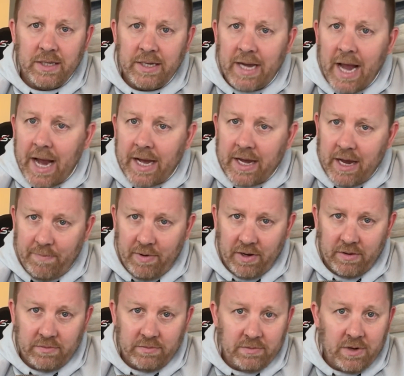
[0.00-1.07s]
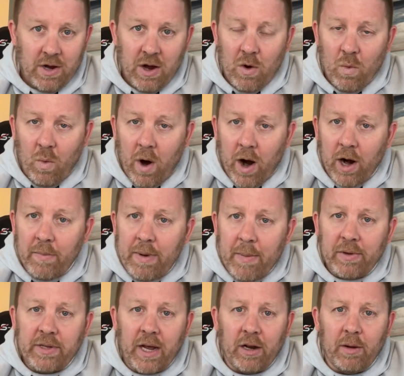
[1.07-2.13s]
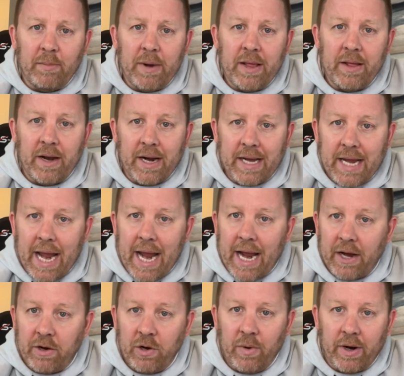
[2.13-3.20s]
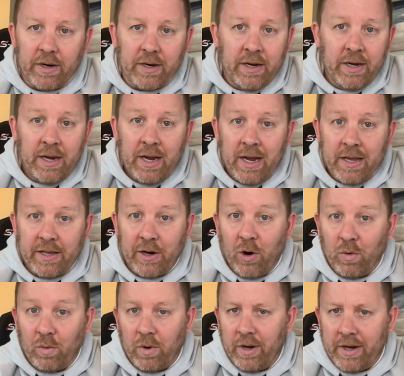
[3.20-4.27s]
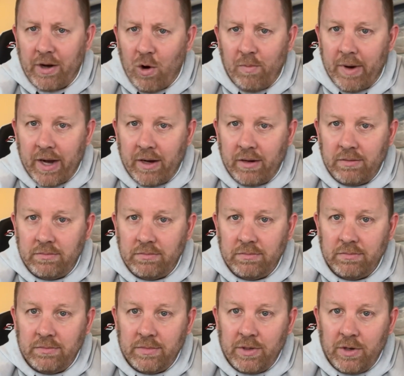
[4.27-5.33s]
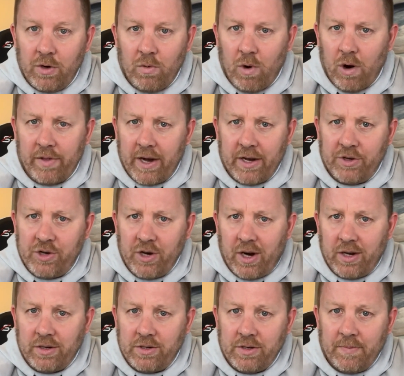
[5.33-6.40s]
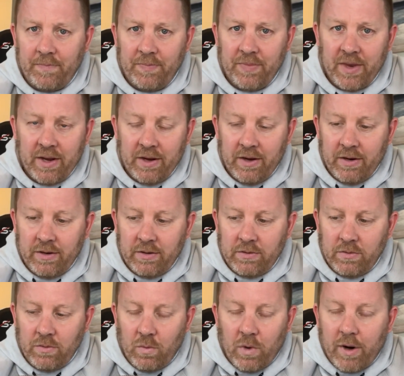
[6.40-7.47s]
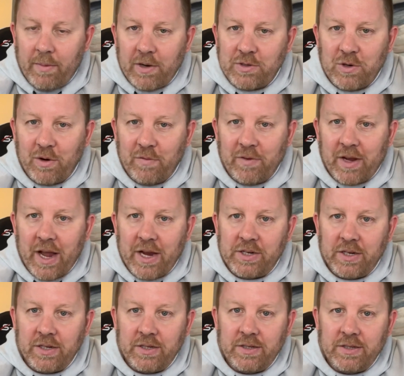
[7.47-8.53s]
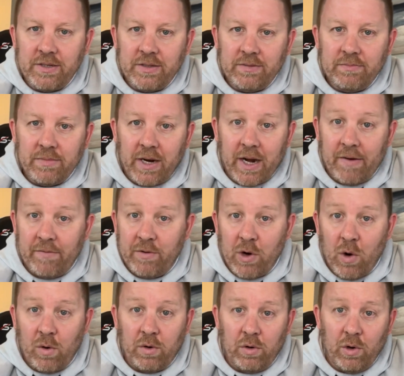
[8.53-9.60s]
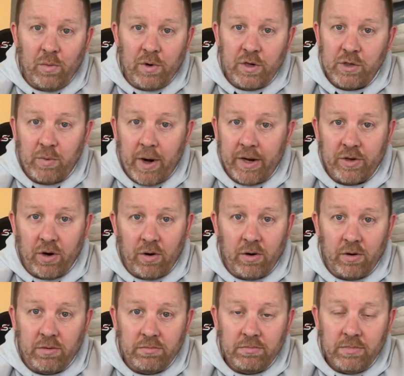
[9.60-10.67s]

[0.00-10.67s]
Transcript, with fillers: Gatekeeping. Why are people telling me that I can't do it? They don't really know me. Who are they to judge? What about certifications? I have no clue which way to turn.